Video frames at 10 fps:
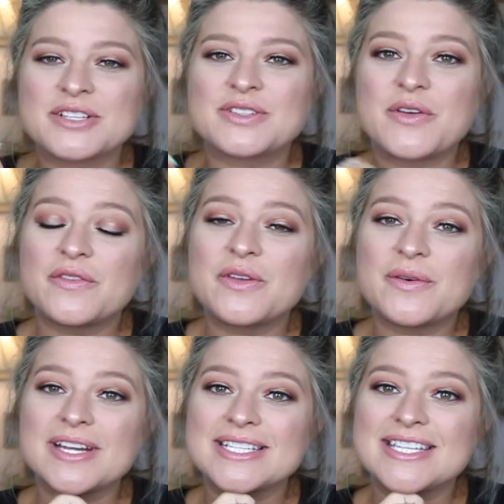So if you
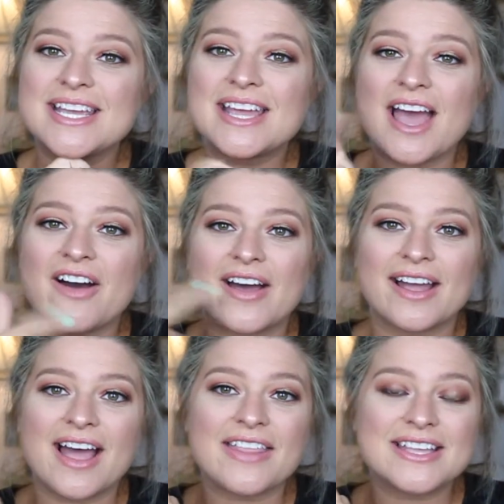want to see how
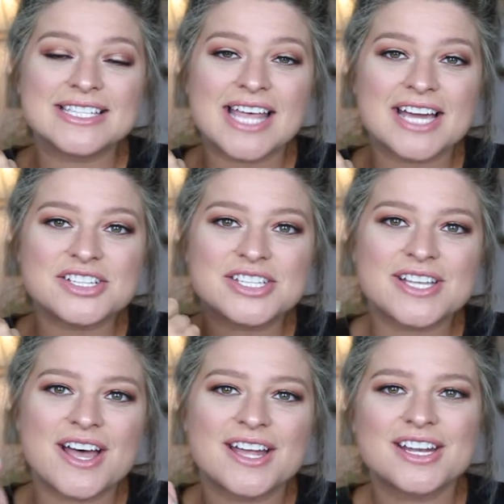I got these
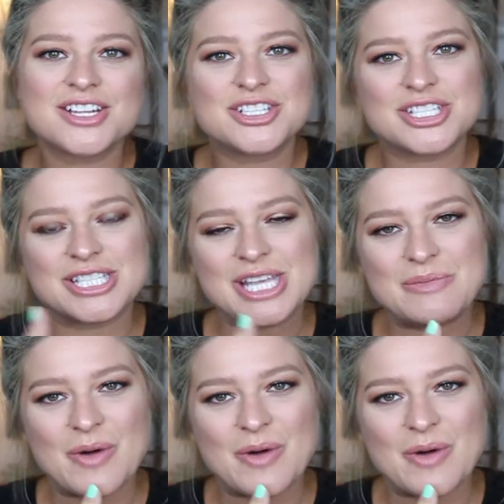lashes on, just keep